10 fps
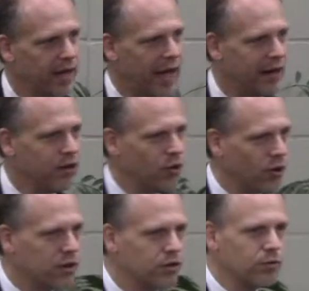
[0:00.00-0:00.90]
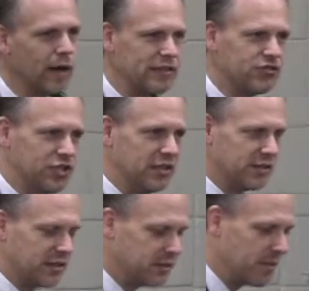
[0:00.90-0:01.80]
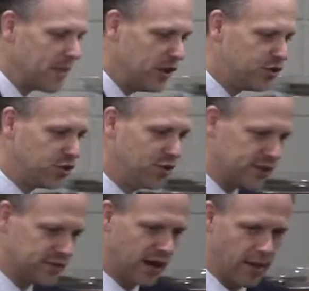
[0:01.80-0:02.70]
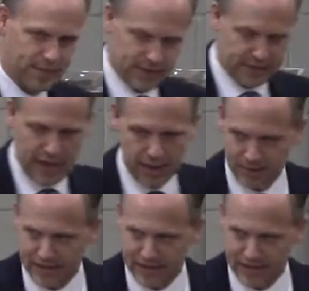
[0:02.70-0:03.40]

And in order to arrest Jesus, Judas came,